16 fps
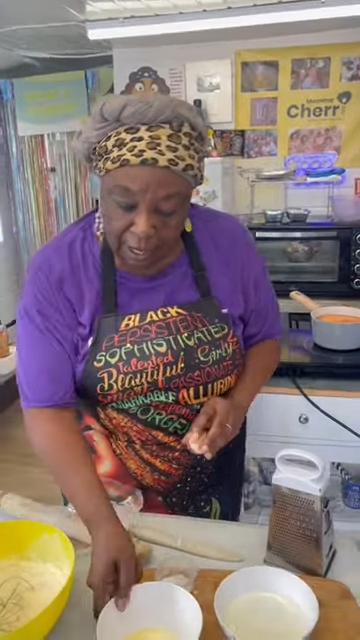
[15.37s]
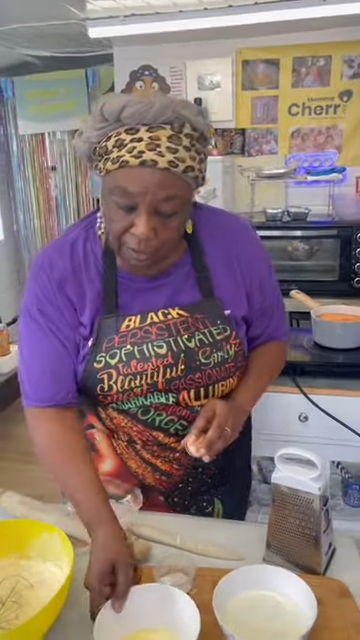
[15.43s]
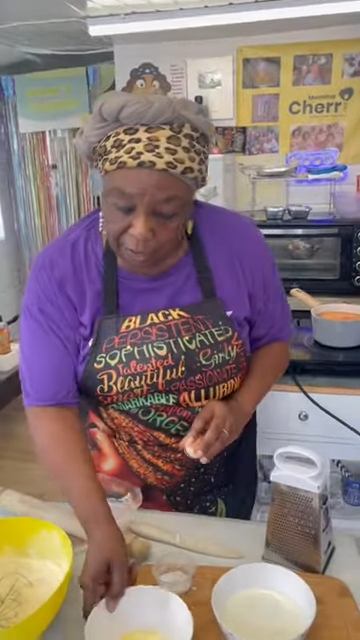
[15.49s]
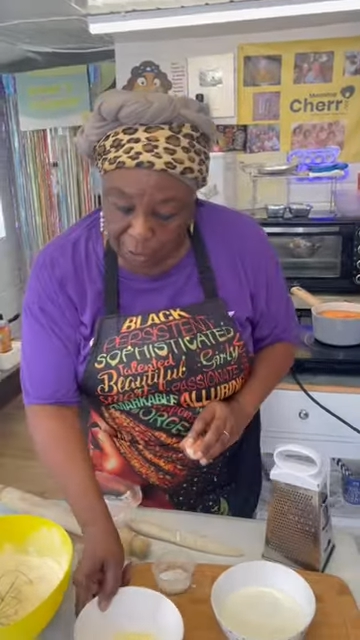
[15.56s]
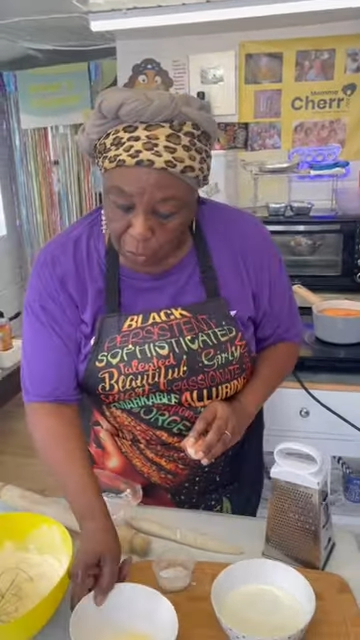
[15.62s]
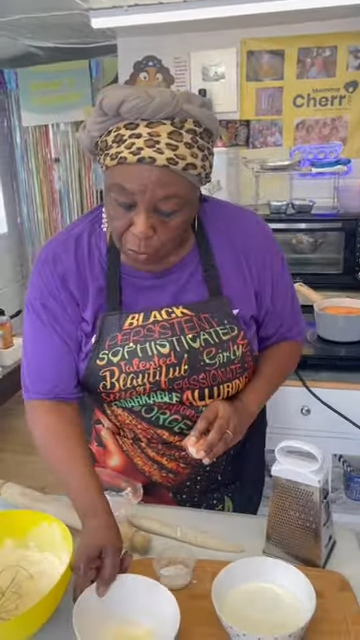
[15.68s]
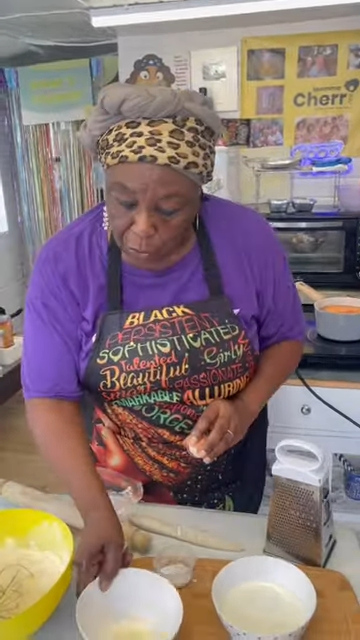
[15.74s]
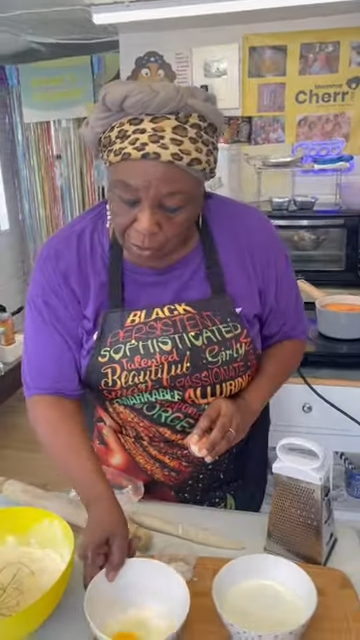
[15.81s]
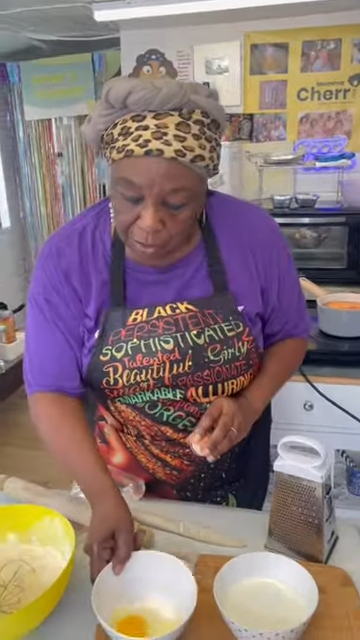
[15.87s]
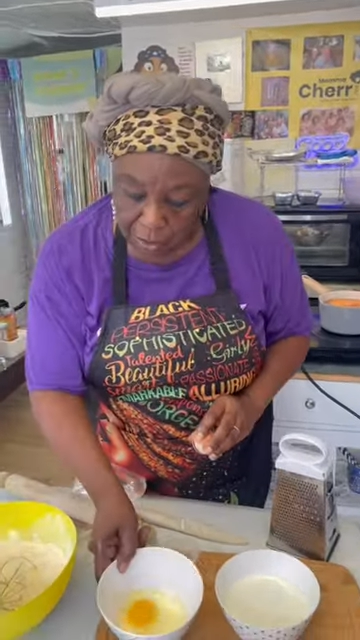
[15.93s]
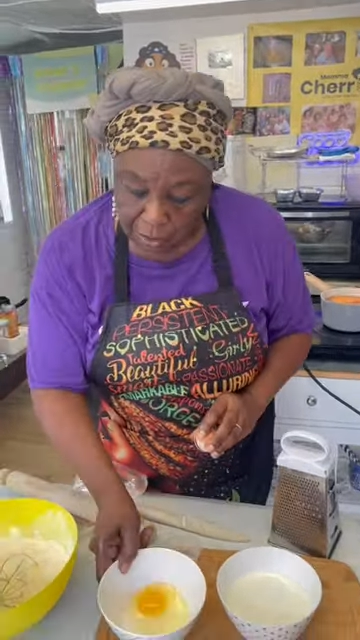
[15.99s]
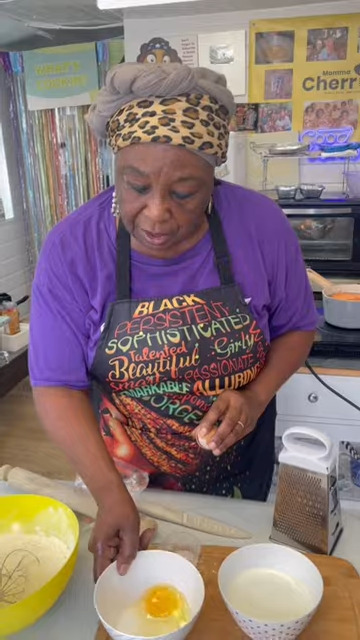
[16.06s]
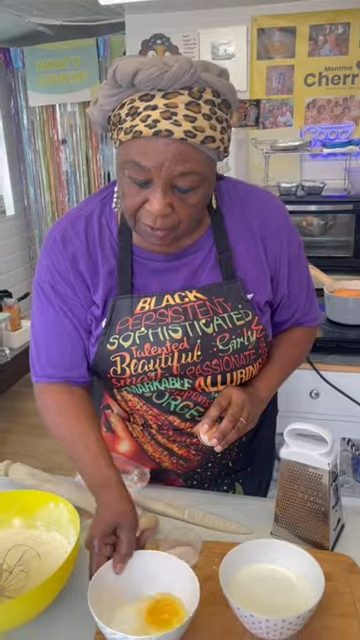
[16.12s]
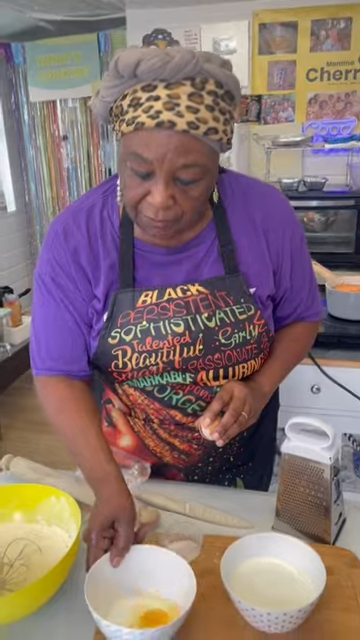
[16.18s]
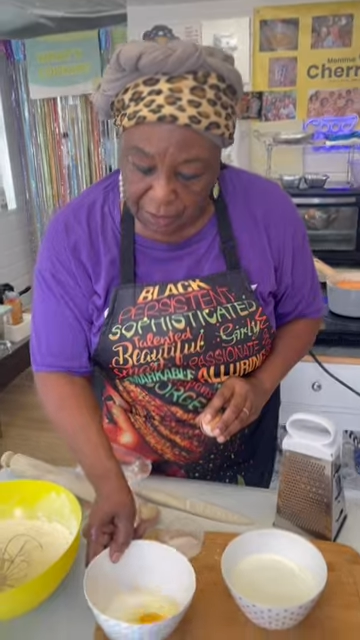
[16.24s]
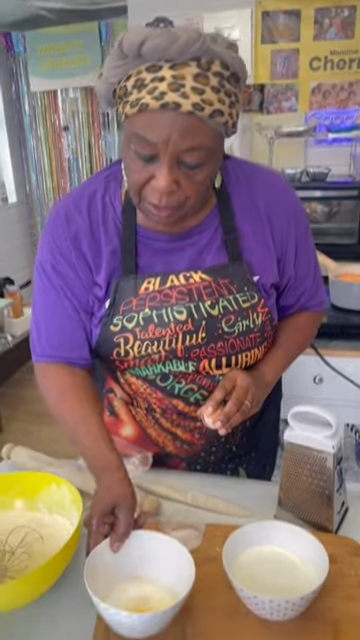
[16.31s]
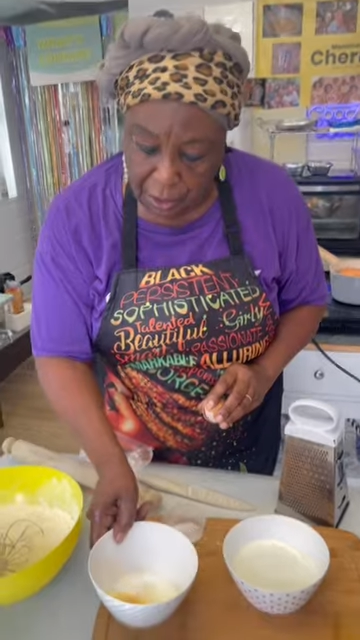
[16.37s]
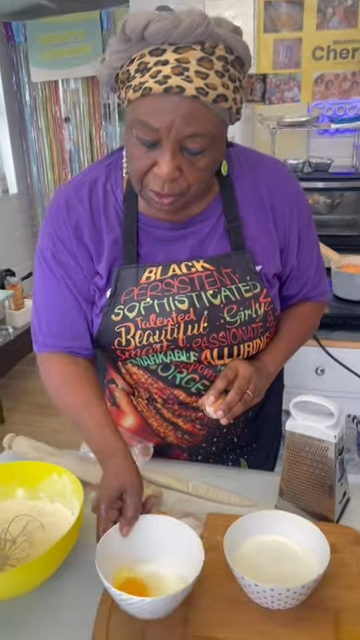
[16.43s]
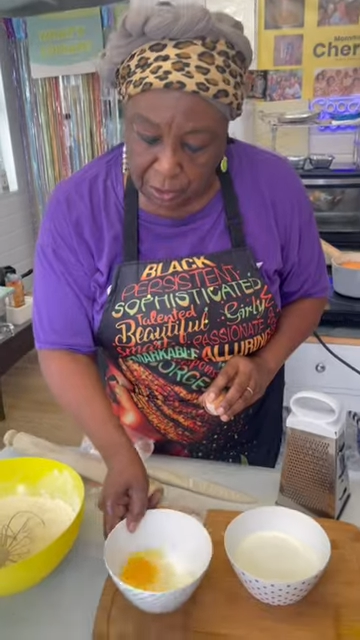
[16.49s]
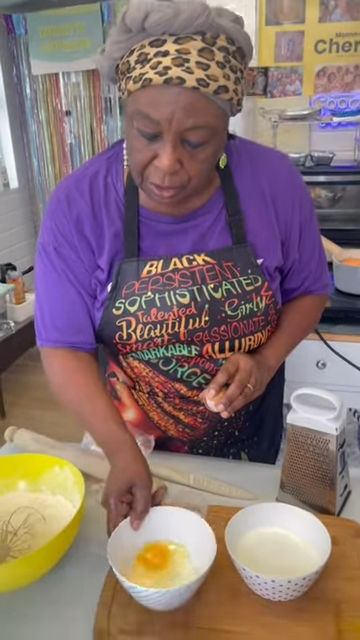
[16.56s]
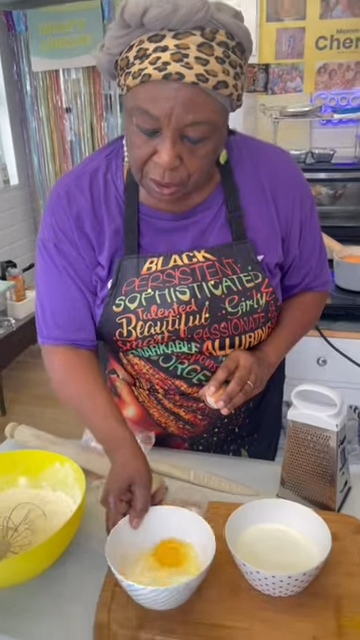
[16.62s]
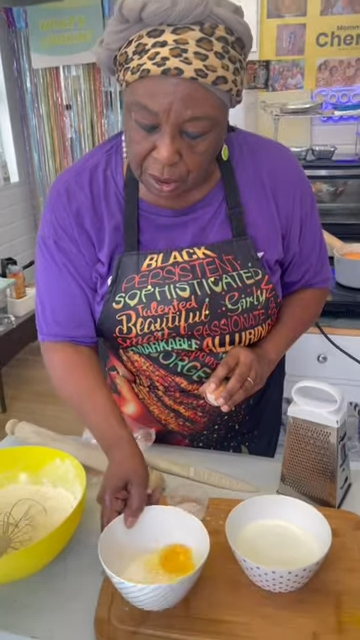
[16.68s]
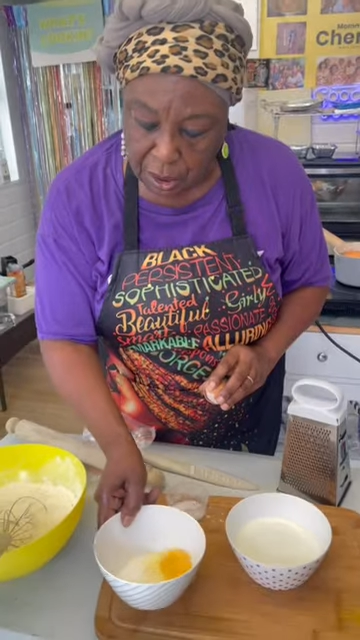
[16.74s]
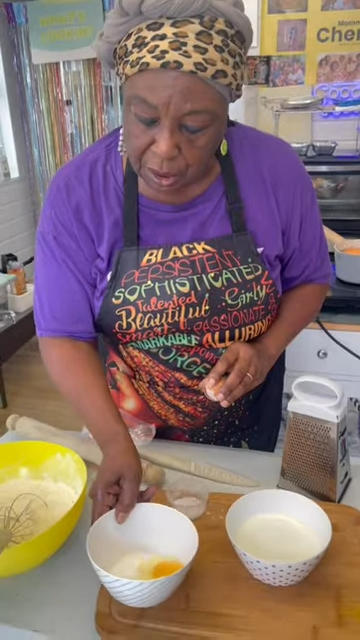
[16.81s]
Then also give it a
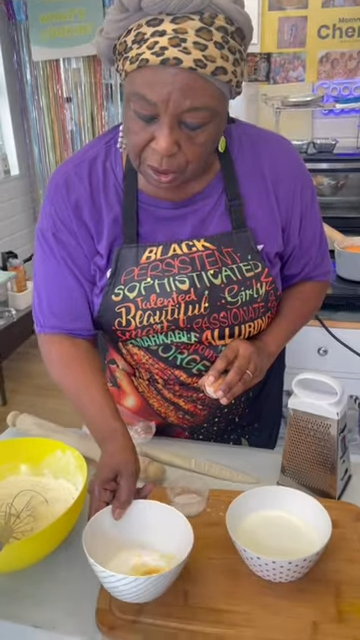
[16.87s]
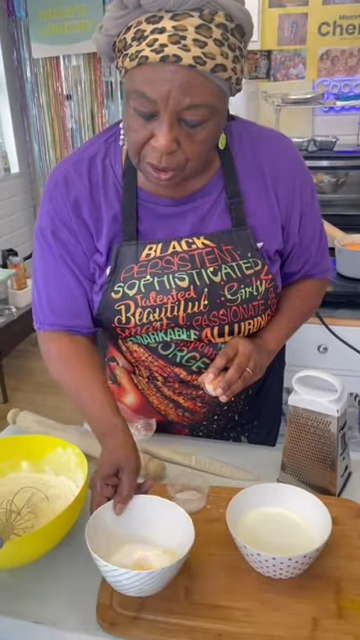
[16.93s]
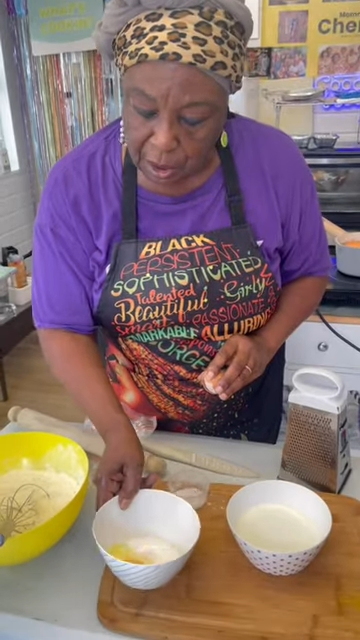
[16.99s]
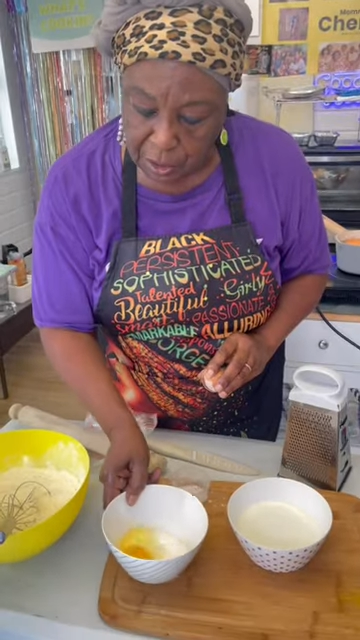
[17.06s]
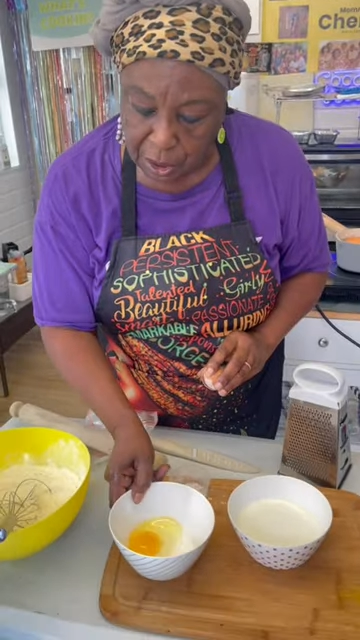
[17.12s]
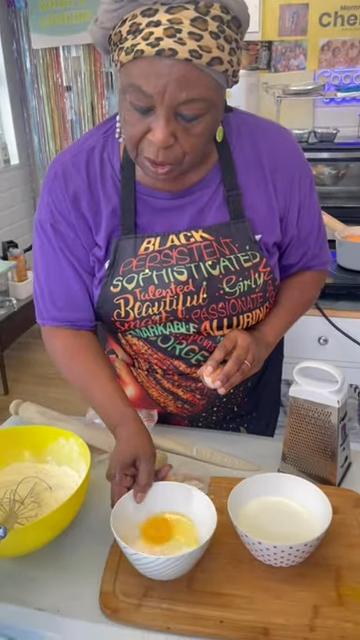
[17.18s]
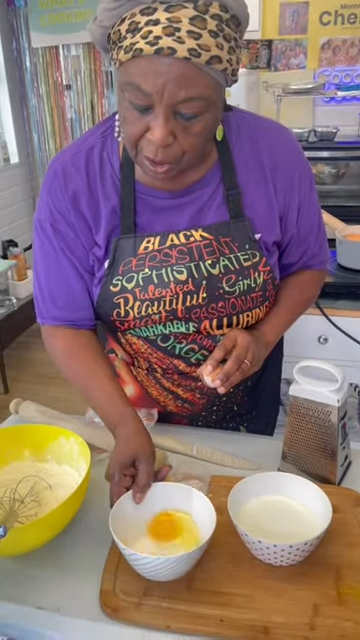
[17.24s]
little, a